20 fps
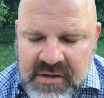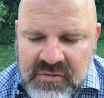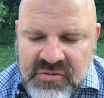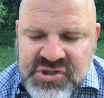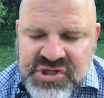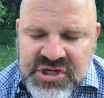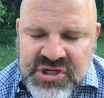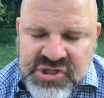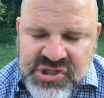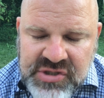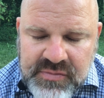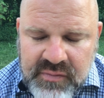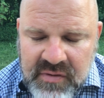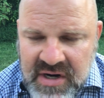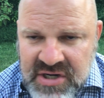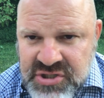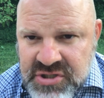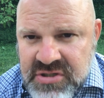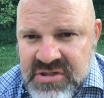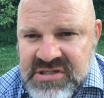changing
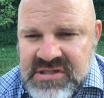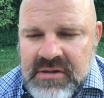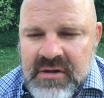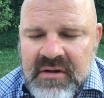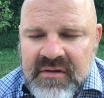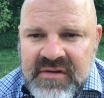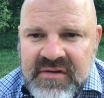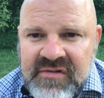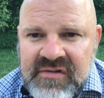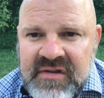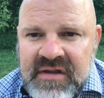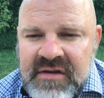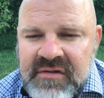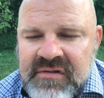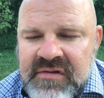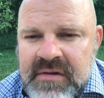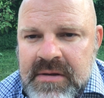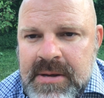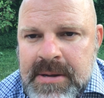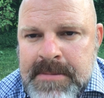pressures and all these
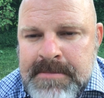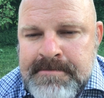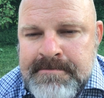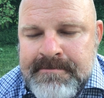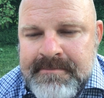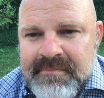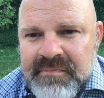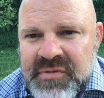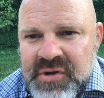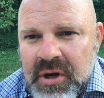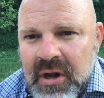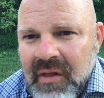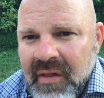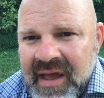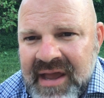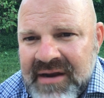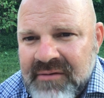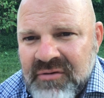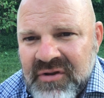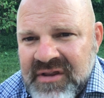things, your
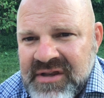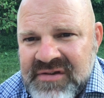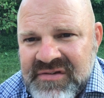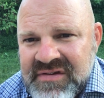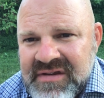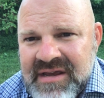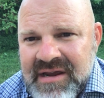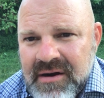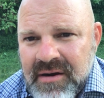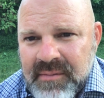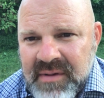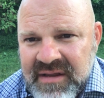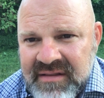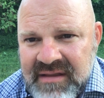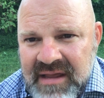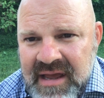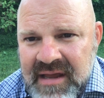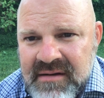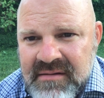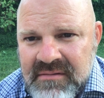client really doesn't care
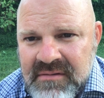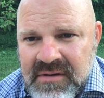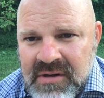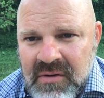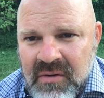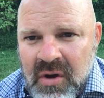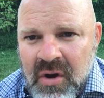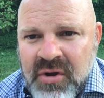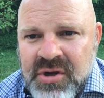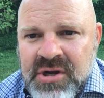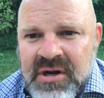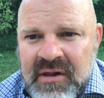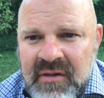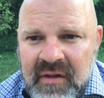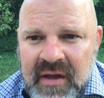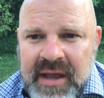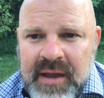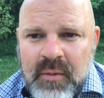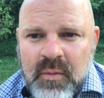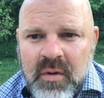about that. All your
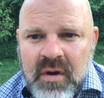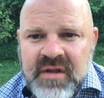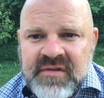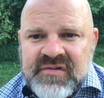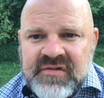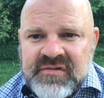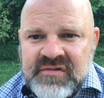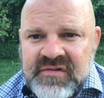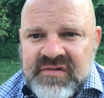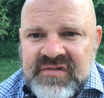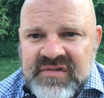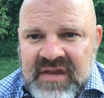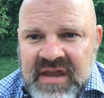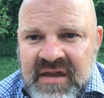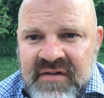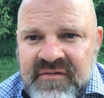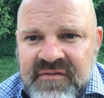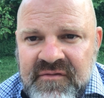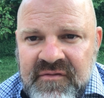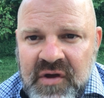client wants is a
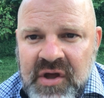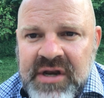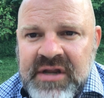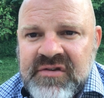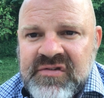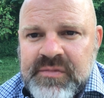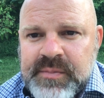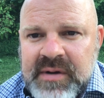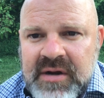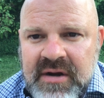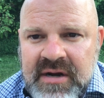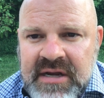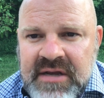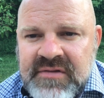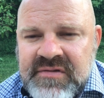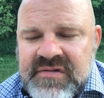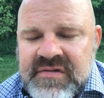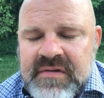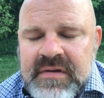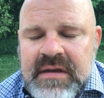safe, fun
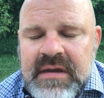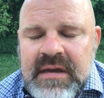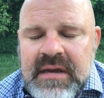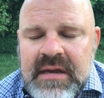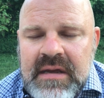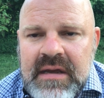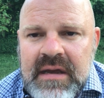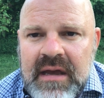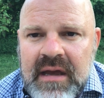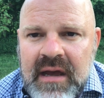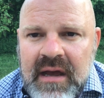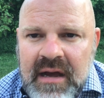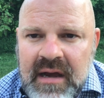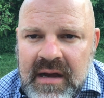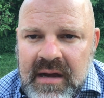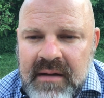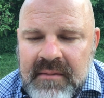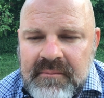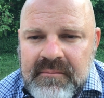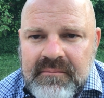experience
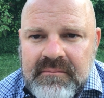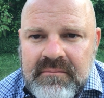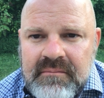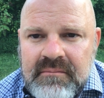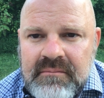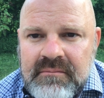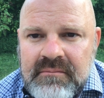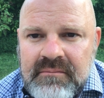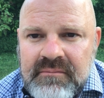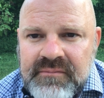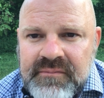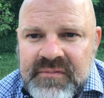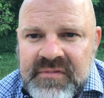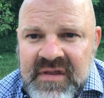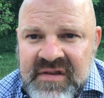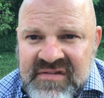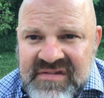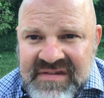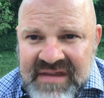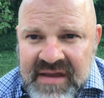
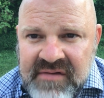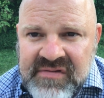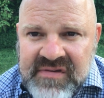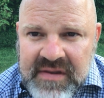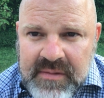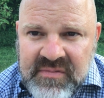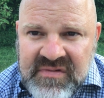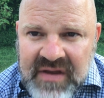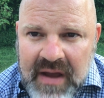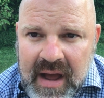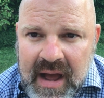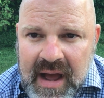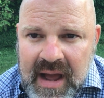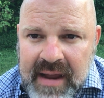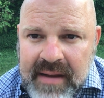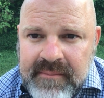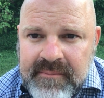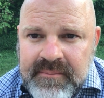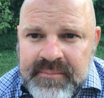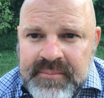that saves them
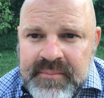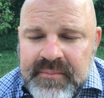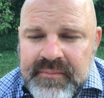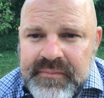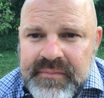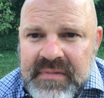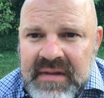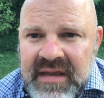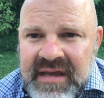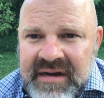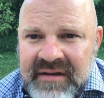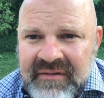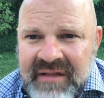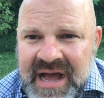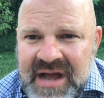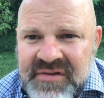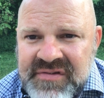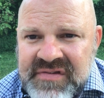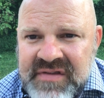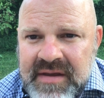time and
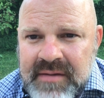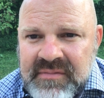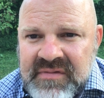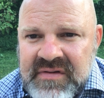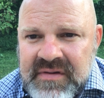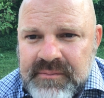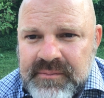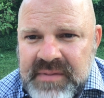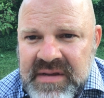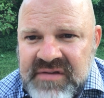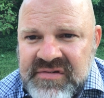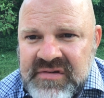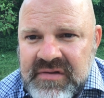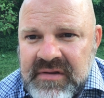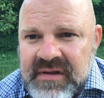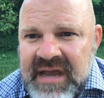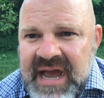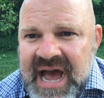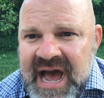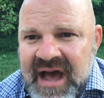allows them to
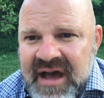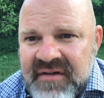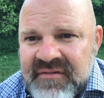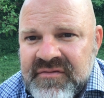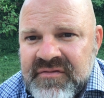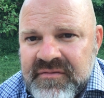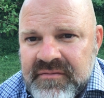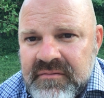basically have